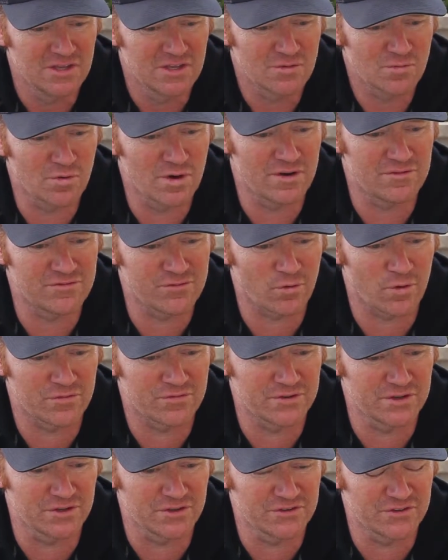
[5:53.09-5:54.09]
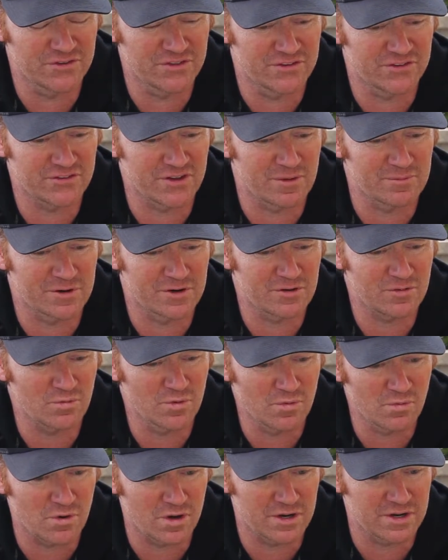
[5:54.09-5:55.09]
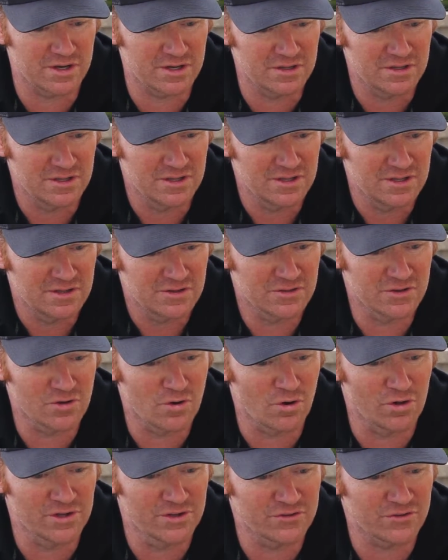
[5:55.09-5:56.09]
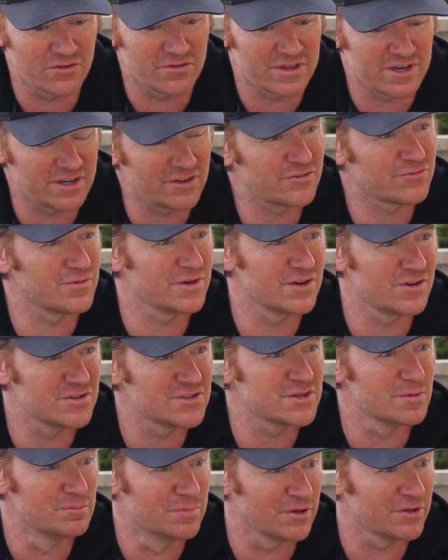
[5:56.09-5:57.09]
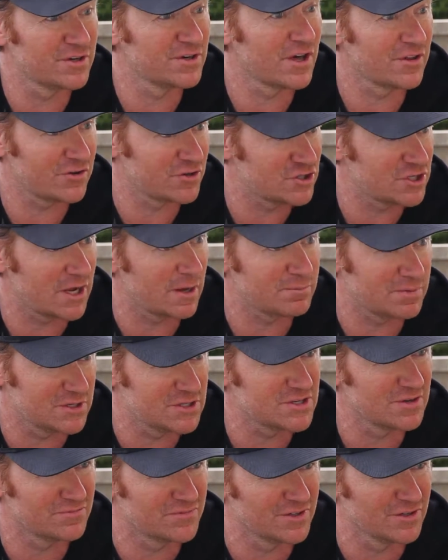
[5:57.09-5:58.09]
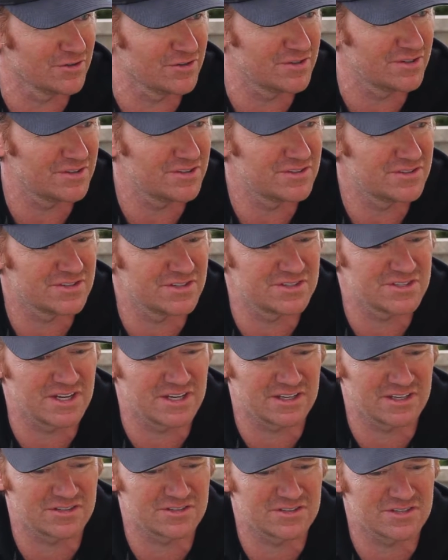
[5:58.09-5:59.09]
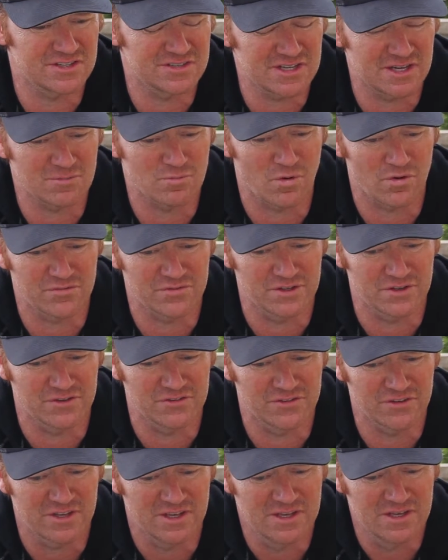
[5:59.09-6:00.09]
we'll have 4 fields this summer. The goal is over the next 3 years to build another championship field, to take more fields.